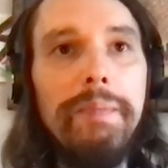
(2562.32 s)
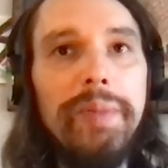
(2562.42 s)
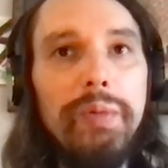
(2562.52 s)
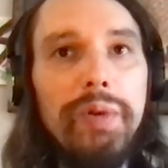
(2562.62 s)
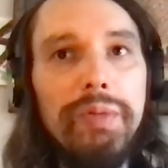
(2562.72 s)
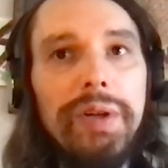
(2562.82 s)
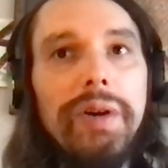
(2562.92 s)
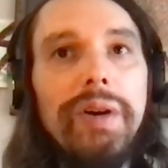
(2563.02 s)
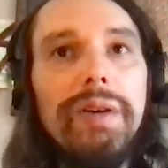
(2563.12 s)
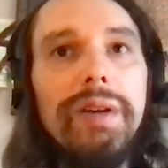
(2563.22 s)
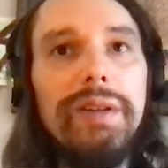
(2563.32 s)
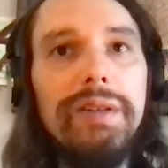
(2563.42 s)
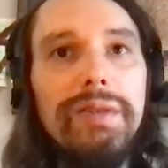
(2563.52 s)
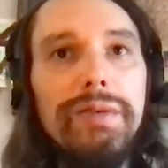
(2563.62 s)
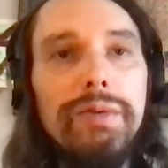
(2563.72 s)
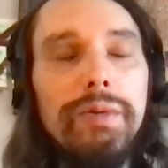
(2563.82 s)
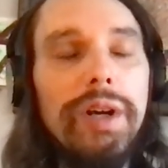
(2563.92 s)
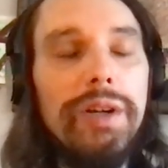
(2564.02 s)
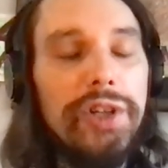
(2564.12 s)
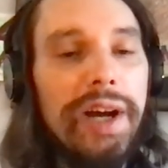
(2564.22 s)
with regard to
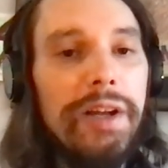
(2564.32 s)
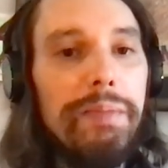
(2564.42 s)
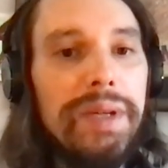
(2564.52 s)
China